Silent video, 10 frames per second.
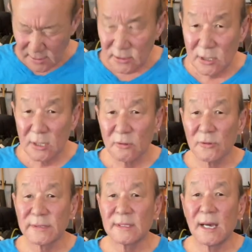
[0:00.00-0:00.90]

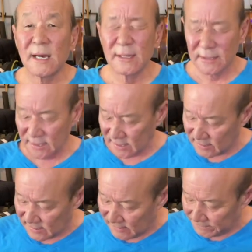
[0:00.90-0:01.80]
general dust
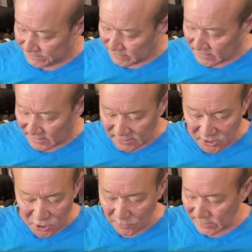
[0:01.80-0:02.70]
that's
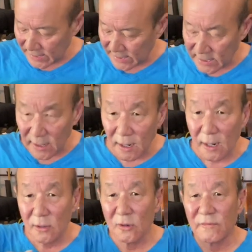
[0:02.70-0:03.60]
accumulated
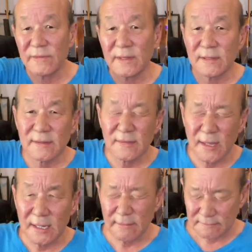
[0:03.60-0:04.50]
all over this
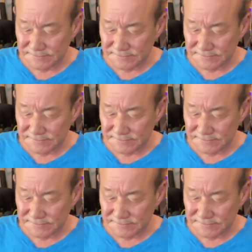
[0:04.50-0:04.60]
thing.